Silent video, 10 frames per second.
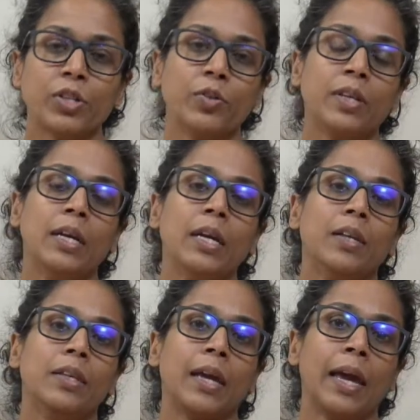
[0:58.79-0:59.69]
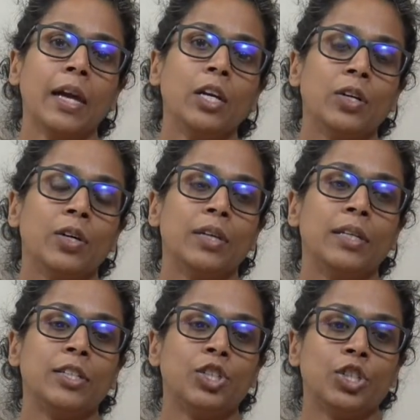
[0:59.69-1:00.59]
So the anger
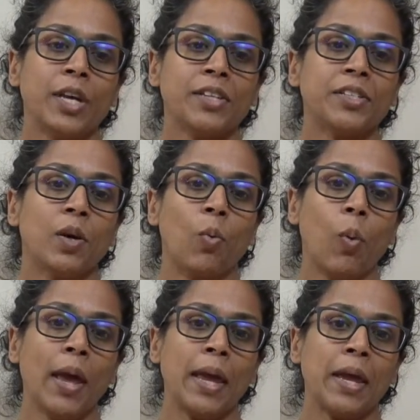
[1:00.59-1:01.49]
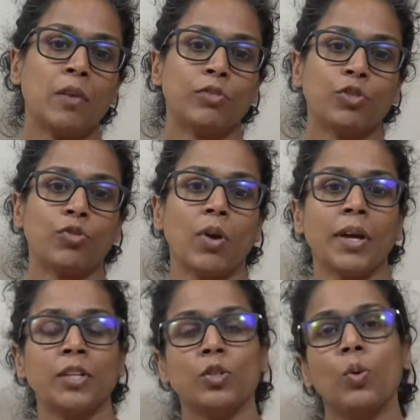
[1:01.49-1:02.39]
is just a way of
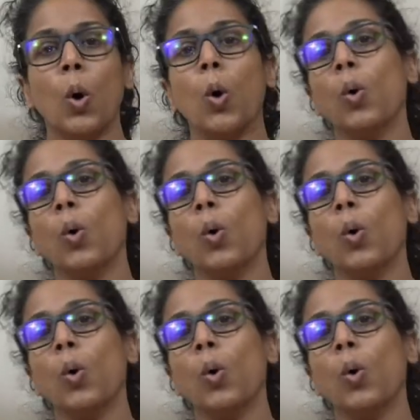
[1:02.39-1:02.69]
trying to